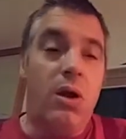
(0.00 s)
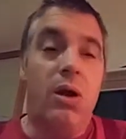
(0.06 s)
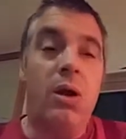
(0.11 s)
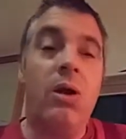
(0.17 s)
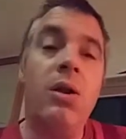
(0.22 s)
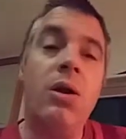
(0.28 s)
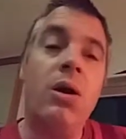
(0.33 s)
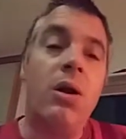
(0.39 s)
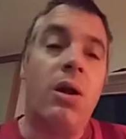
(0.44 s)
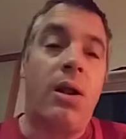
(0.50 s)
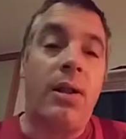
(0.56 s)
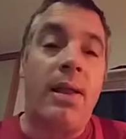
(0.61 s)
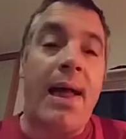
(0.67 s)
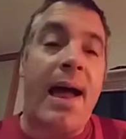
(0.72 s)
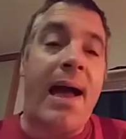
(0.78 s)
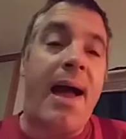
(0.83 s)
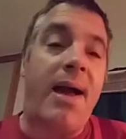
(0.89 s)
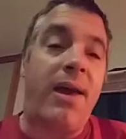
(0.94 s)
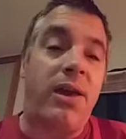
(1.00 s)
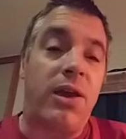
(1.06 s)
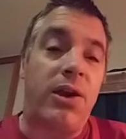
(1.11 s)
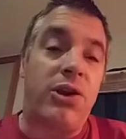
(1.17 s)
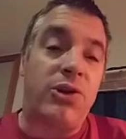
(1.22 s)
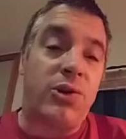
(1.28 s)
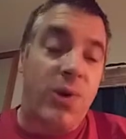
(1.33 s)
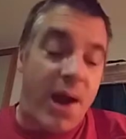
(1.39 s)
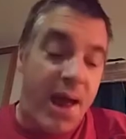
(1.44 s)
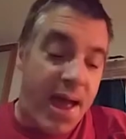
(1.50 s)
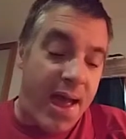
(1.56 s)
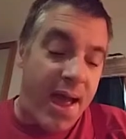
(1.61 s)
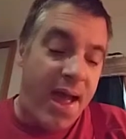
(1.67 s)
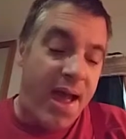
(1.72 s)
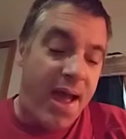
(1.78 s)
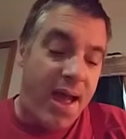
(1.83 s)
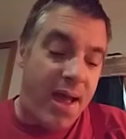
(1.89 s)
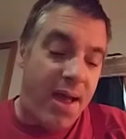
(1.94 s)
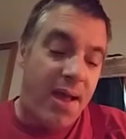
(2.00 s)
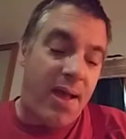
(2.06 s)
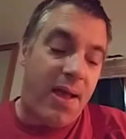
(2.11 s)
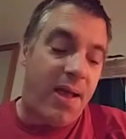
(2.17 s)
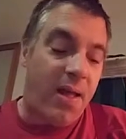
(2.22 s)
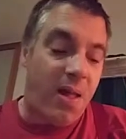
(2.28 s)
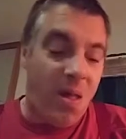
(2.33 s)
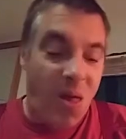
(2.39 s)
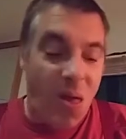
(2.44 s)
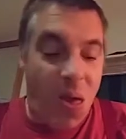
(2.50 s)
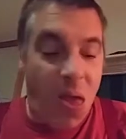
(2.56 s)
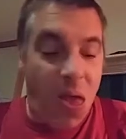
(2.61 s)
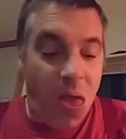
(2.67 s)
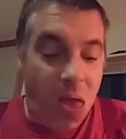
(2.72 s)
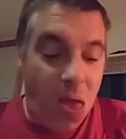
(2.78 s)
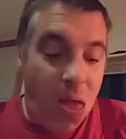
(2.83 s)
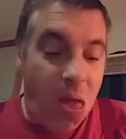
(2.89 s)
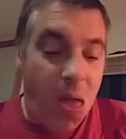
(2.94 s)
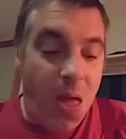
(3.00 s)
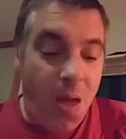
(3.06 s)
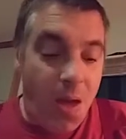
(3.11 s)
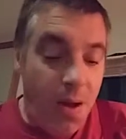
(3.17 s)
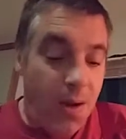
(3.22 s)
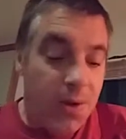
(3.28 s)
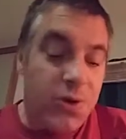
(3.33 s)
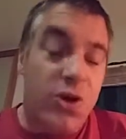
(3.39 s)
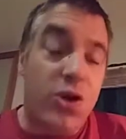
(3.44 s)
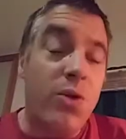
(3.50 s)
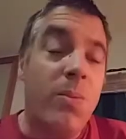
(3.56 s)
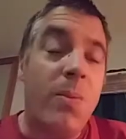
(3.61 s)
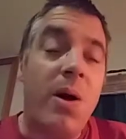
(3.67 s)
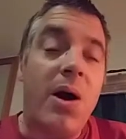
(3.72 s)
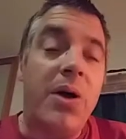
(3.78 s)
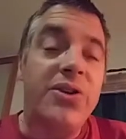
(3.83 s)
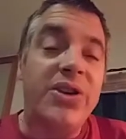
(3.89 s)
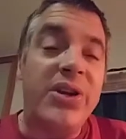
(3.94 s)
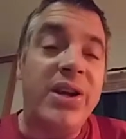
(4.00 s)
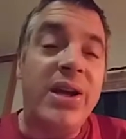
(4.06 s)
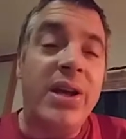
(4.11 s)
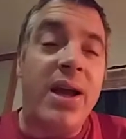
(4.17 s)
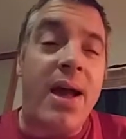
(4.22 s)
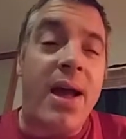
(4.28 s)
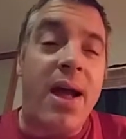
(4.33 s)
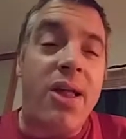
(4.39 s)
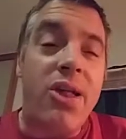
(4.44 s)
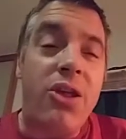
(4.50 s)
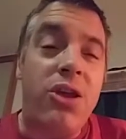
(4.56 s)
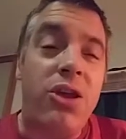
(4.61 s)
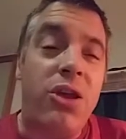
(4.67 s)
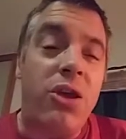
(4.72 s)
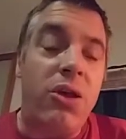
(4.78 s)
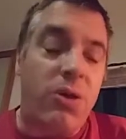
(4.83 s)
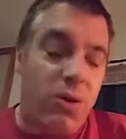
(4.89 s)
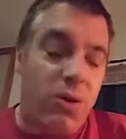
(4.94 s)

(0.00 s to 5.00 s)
You look like you drank too much ESQ.